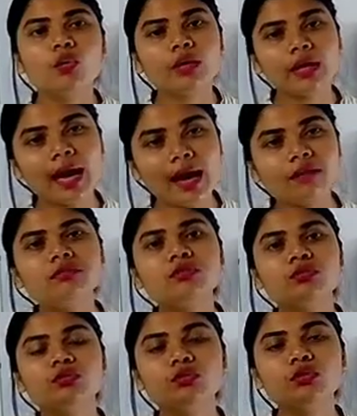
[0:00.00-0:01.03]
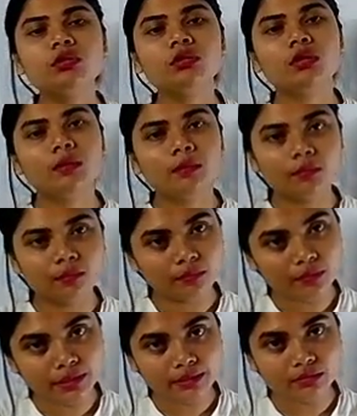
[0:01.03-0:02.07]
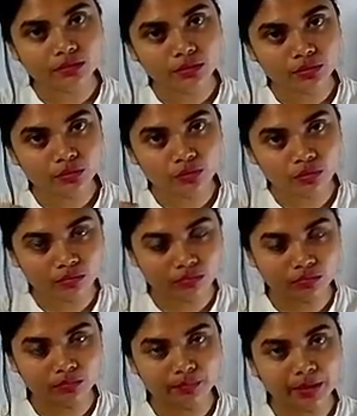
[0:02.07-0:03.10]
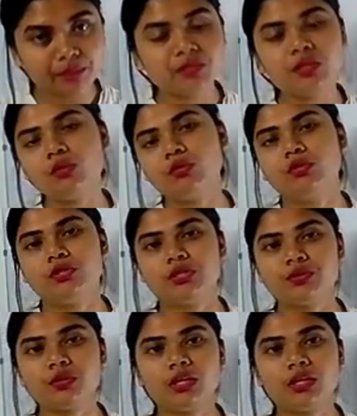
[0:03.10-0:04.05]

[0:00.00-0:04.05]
we have to do like, you know, MCQ questions.